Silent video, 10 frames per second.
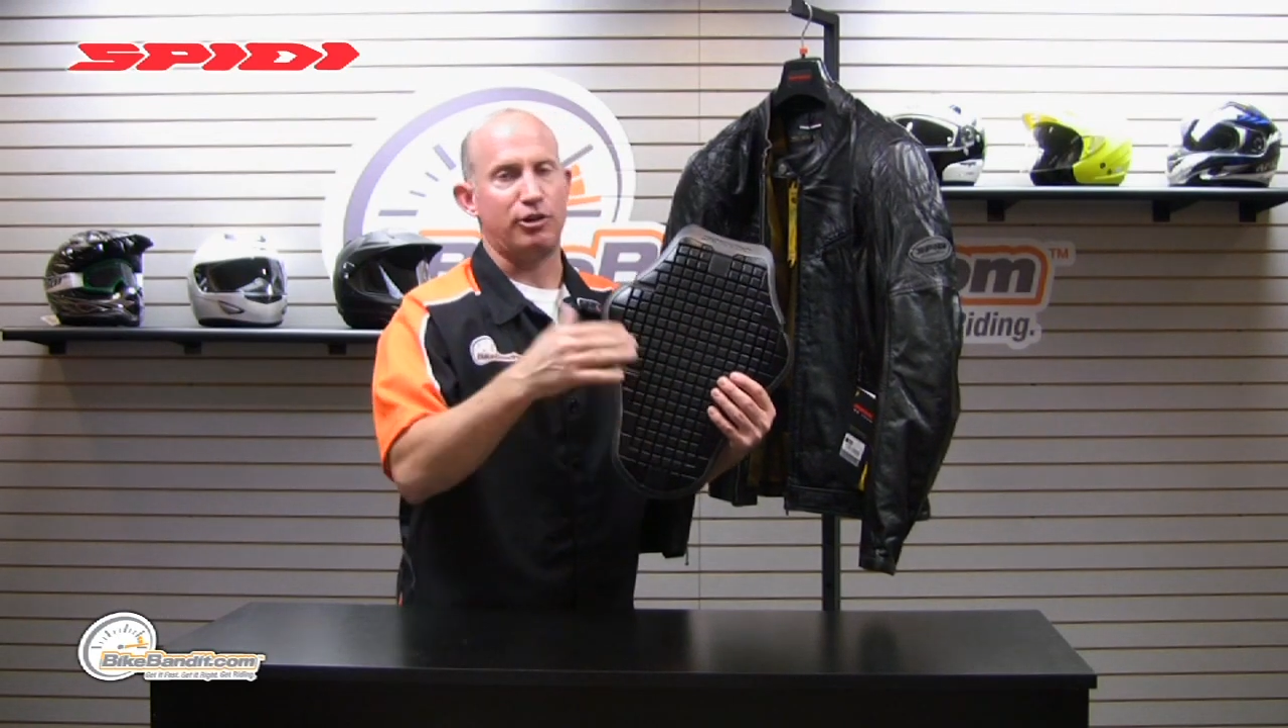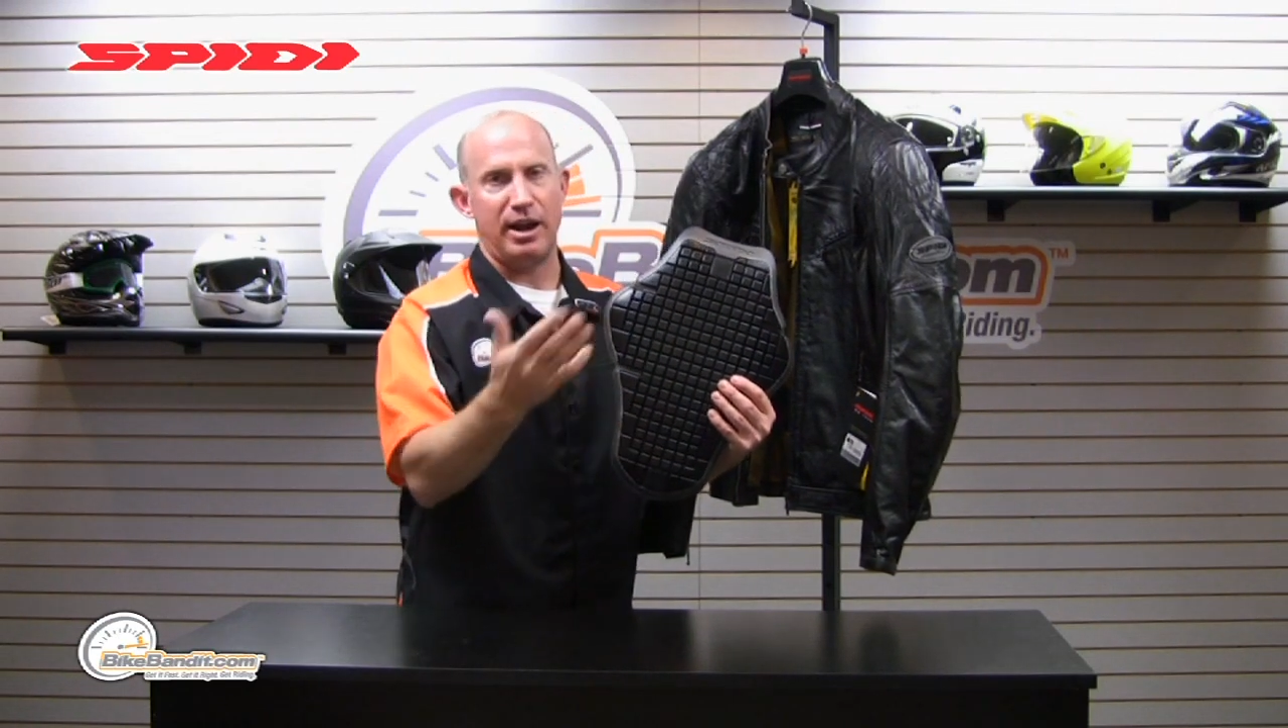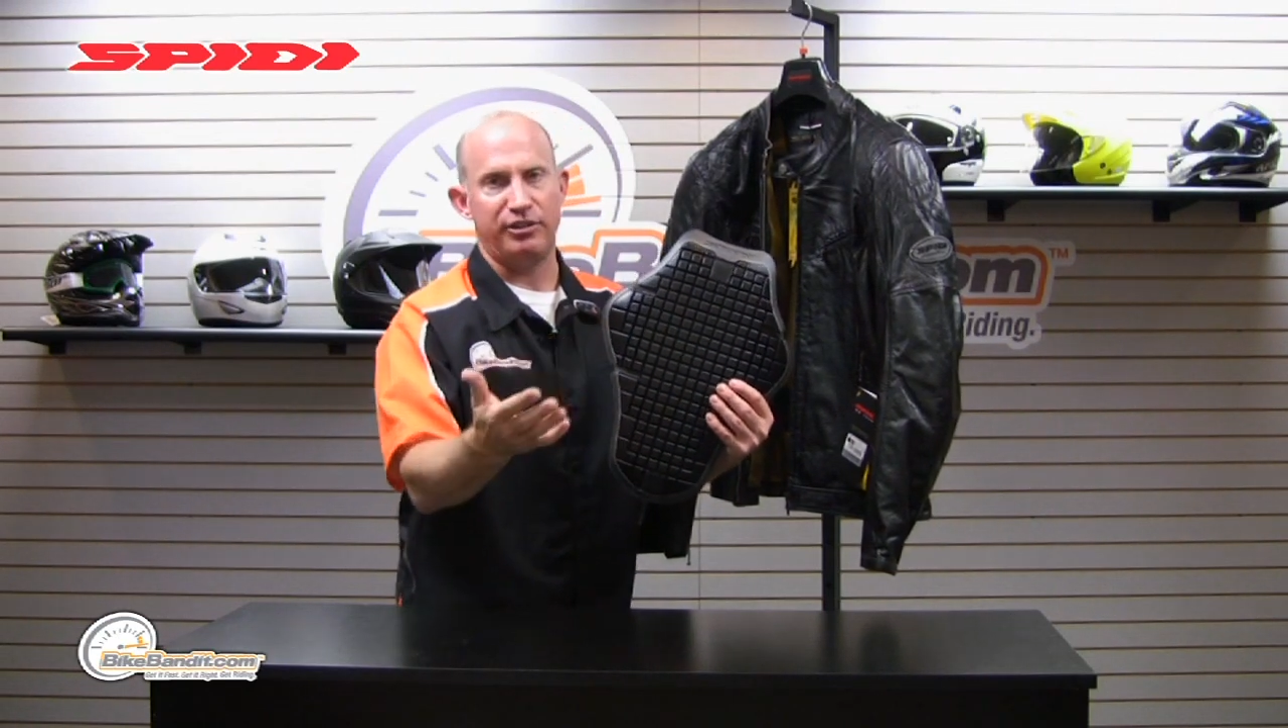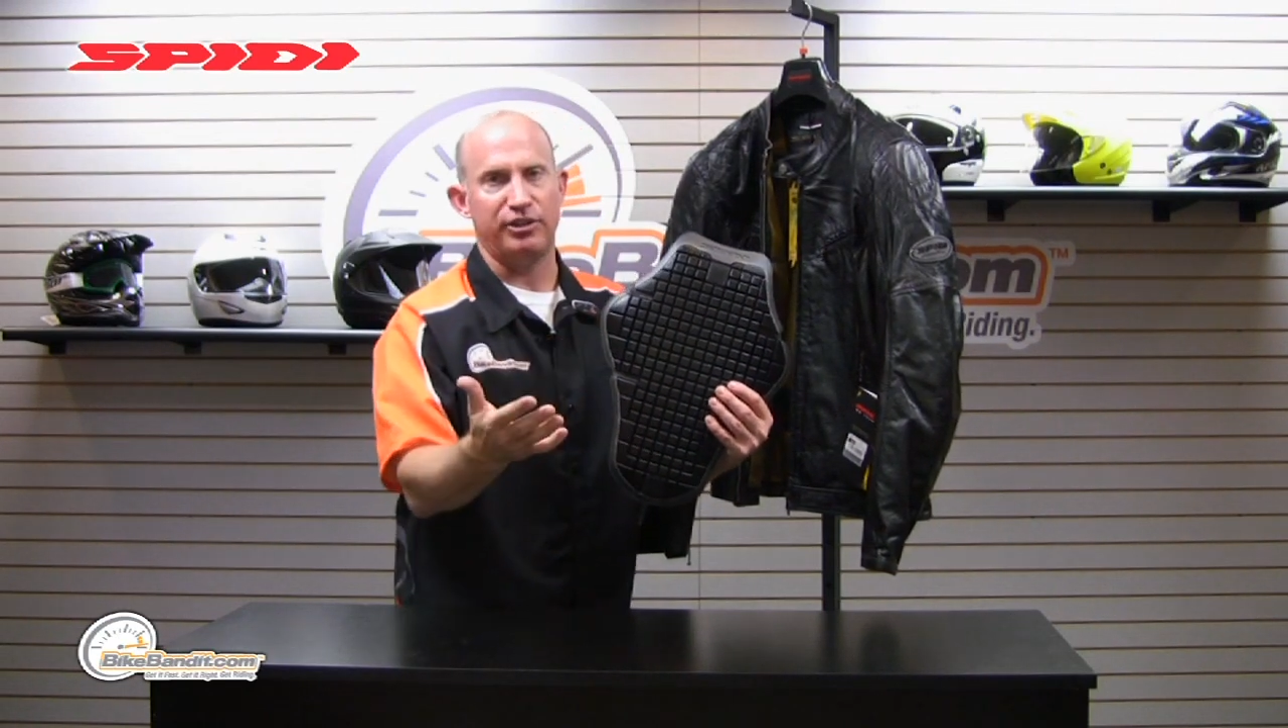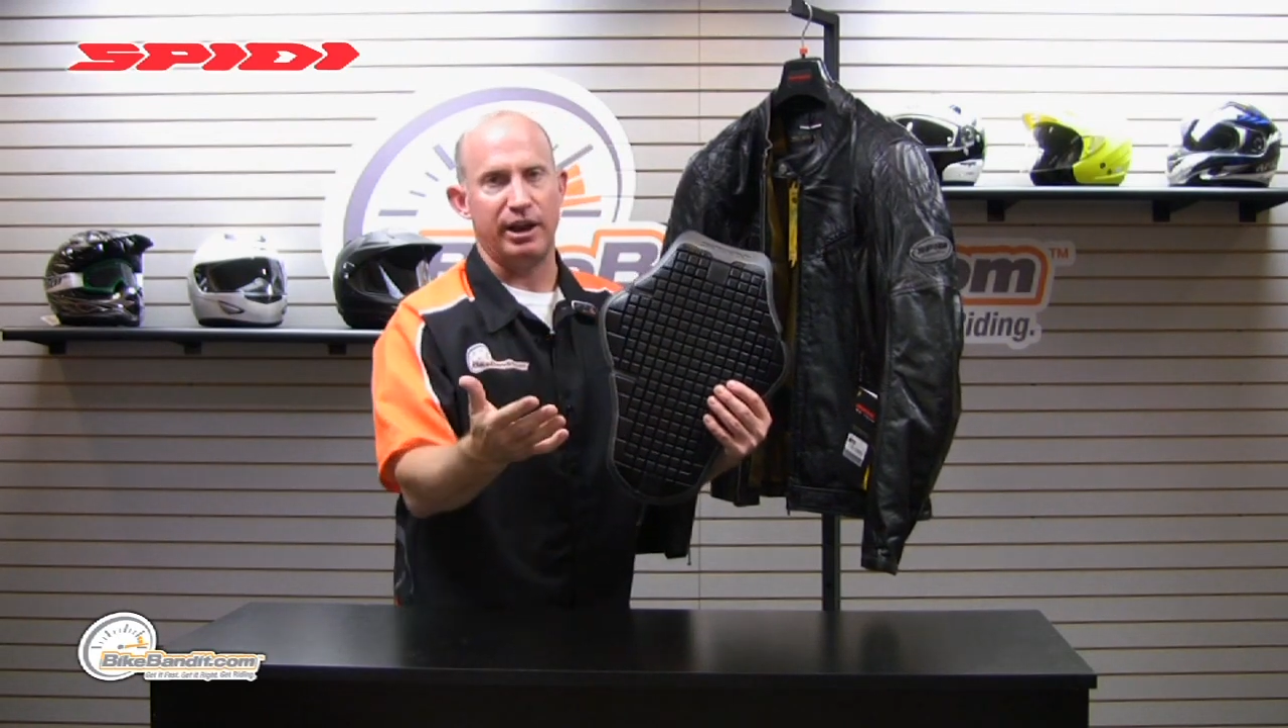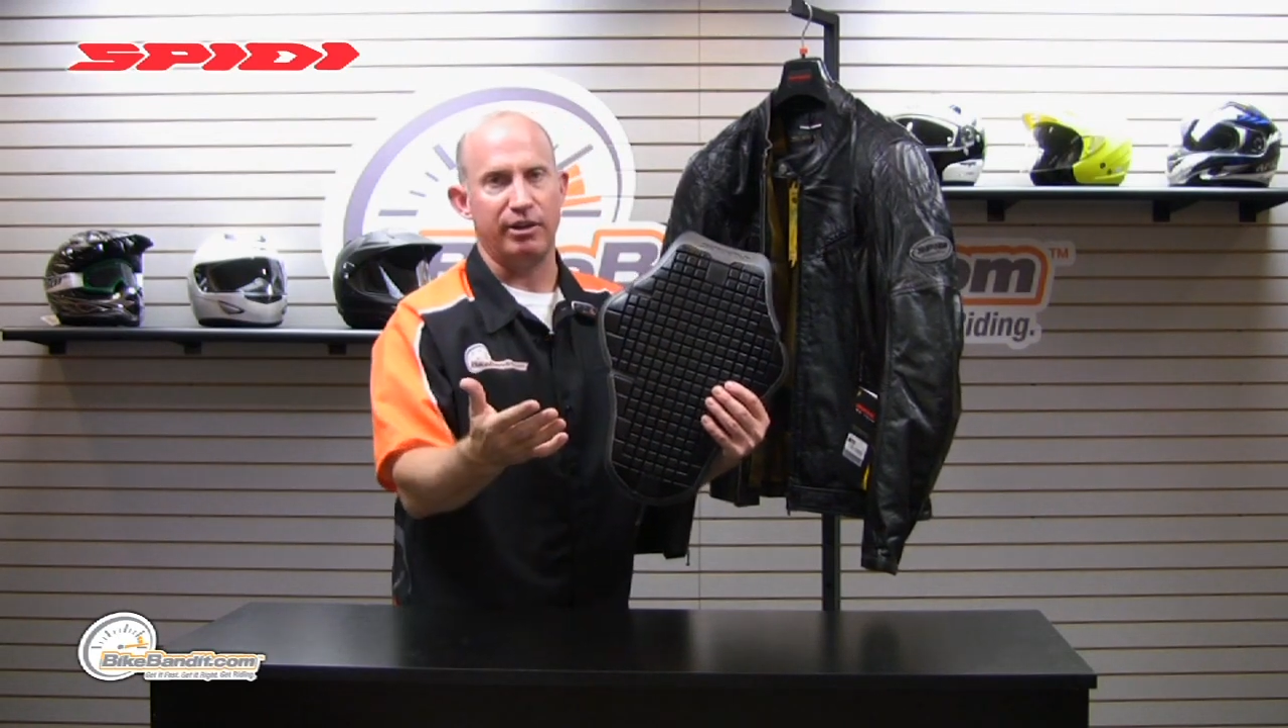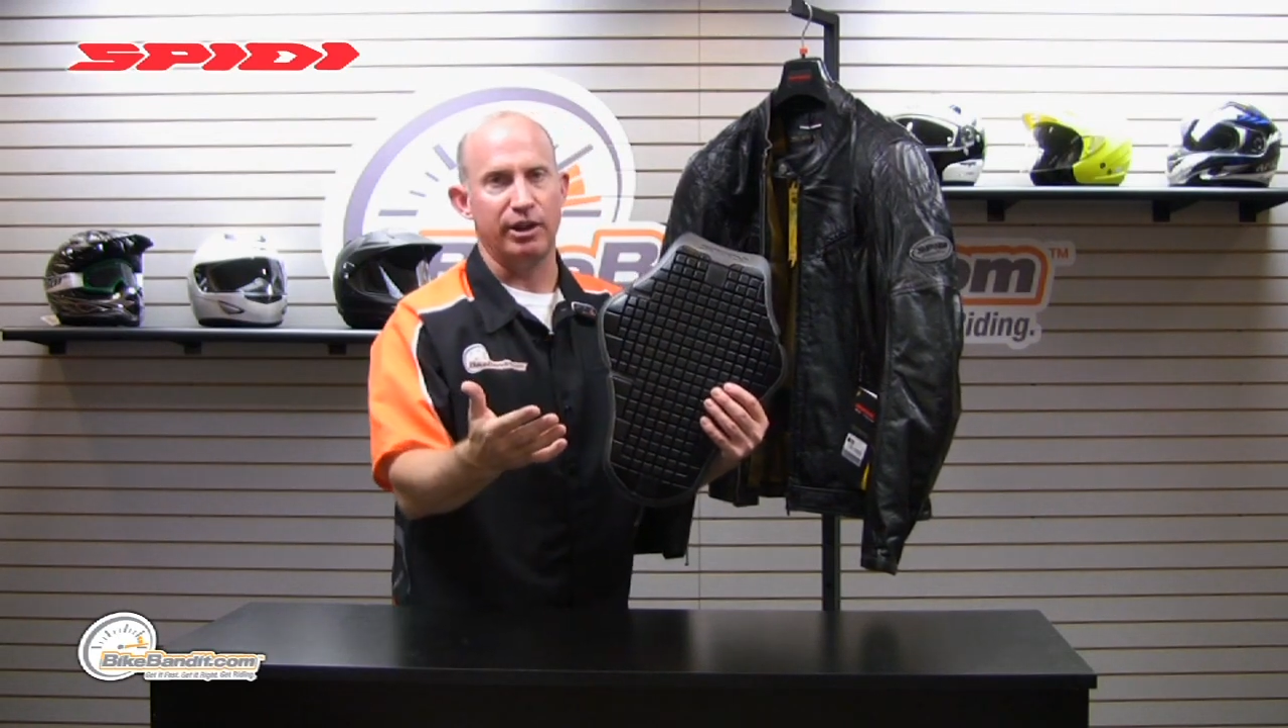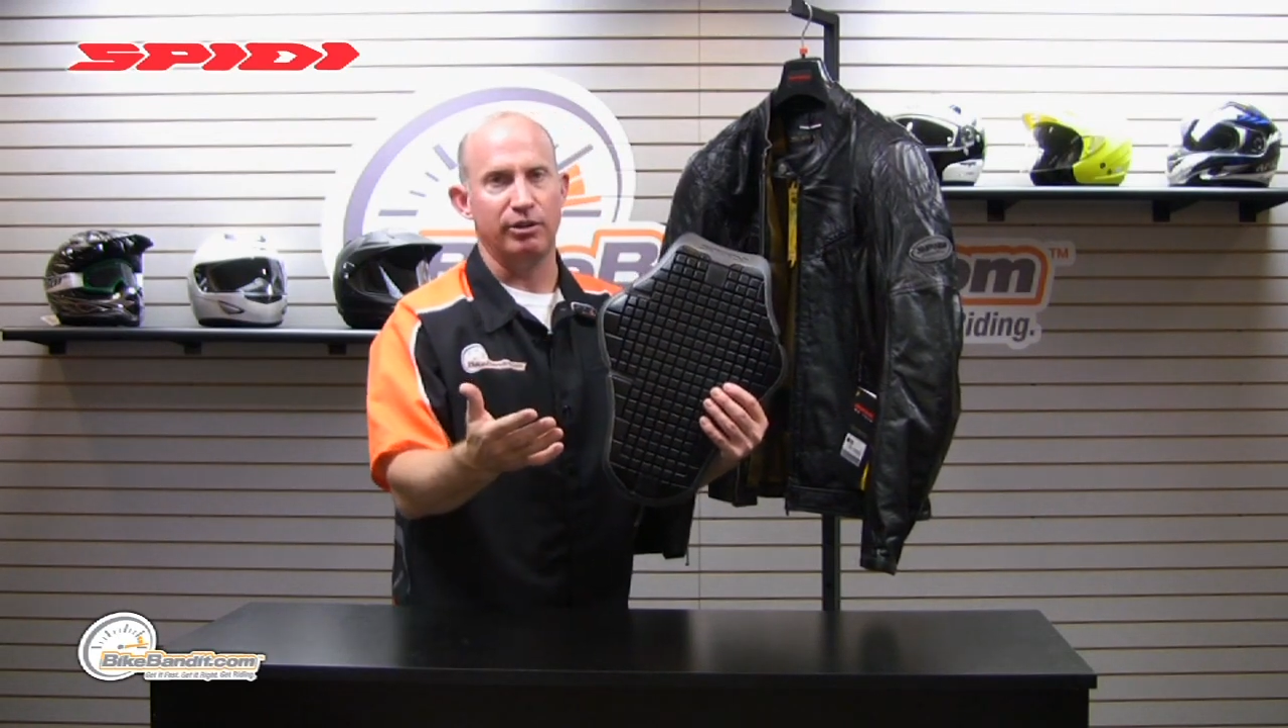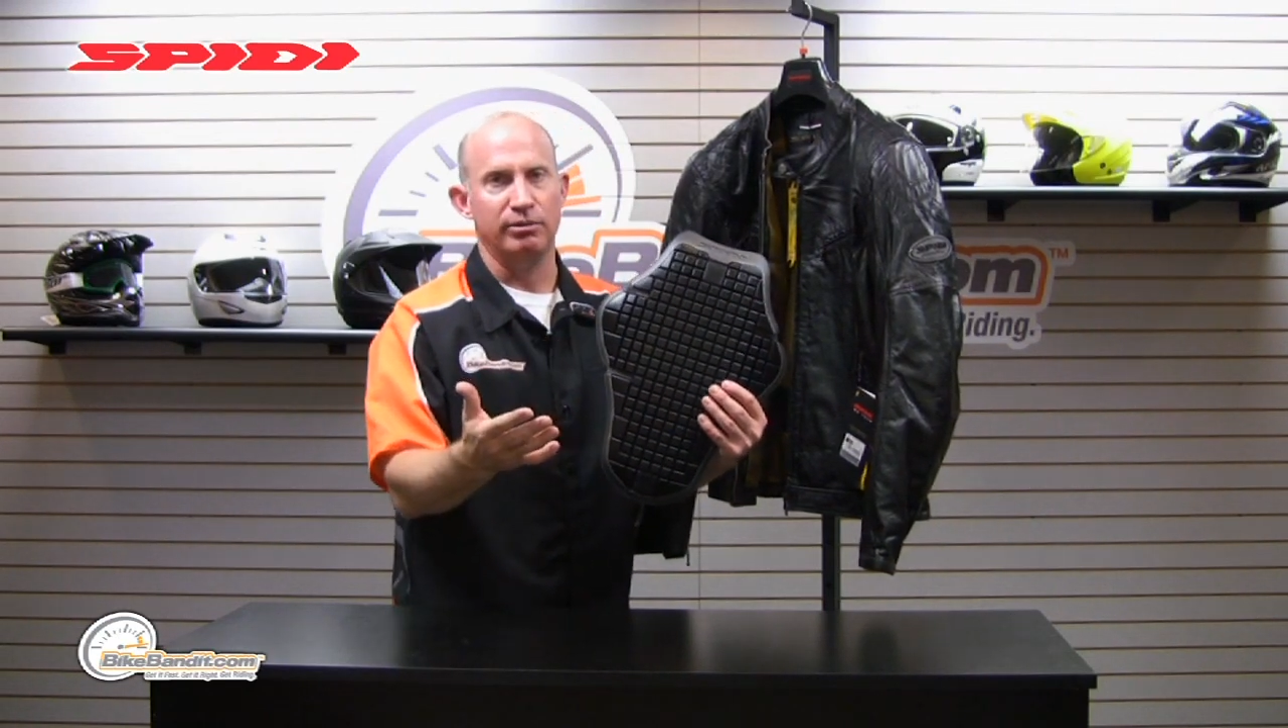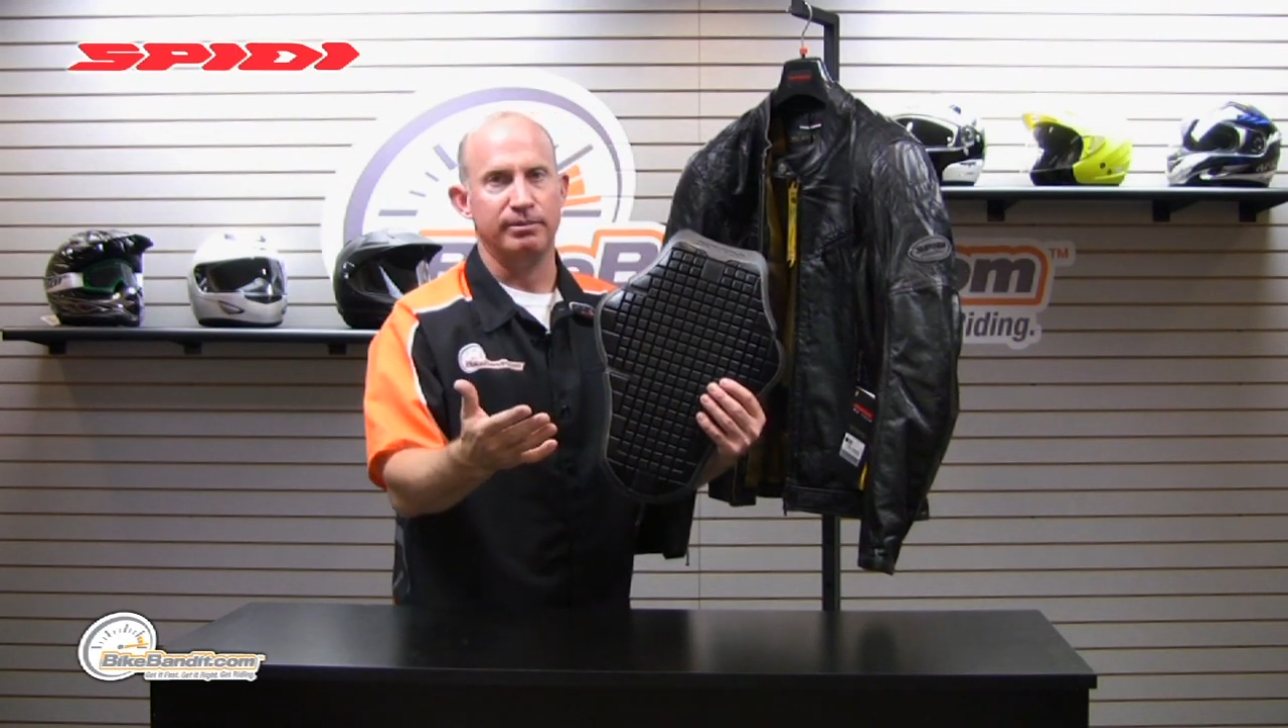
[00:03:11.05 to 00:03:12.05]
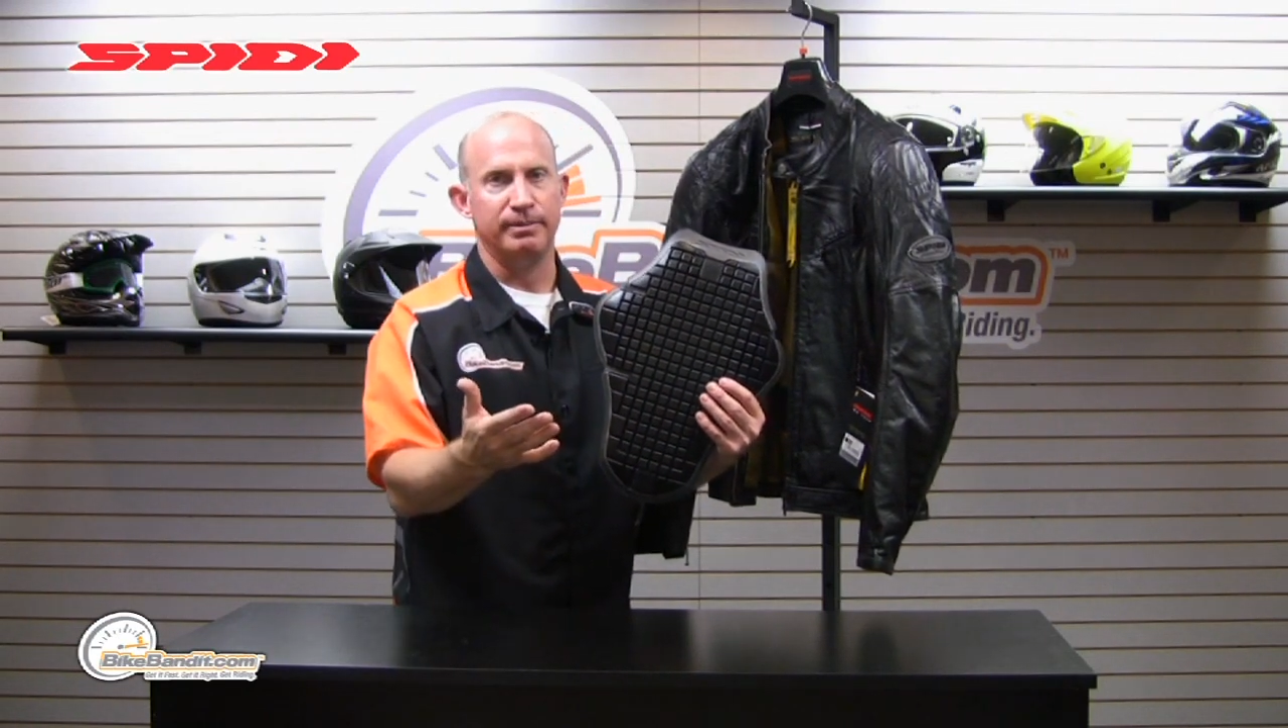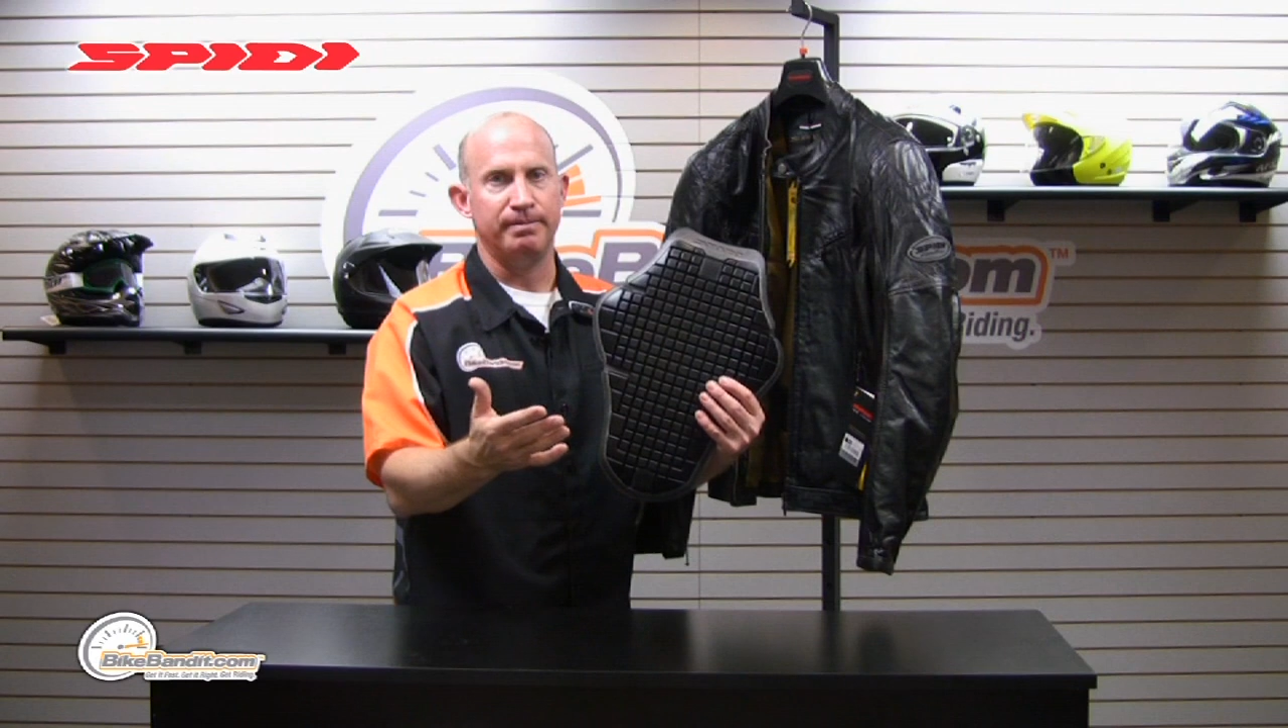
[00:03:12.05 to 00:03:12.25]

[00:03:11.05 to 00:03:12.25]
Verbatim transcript: crash scenario,